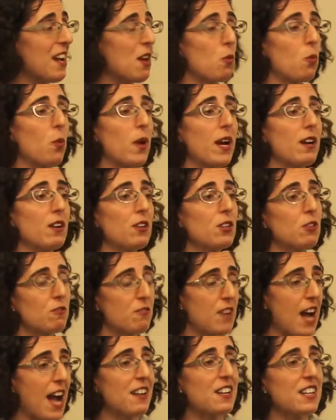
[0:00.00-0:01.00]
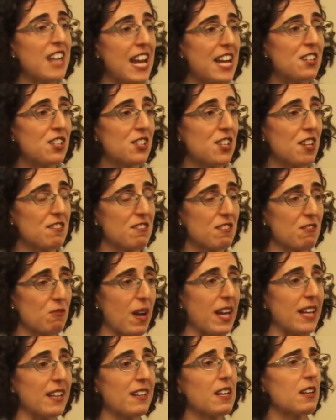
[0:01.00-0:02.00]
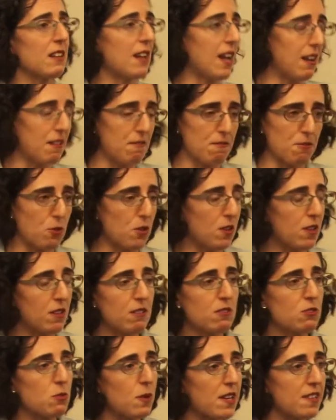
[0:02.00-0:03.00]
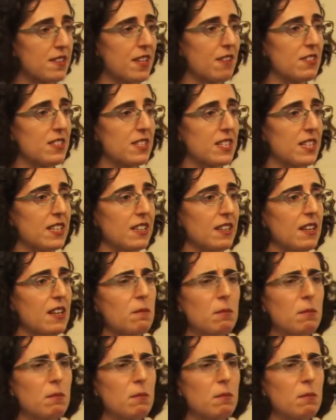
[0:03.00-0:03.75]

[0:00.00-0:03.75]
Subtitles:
where you've gotten an age-adjusted rate for 2017,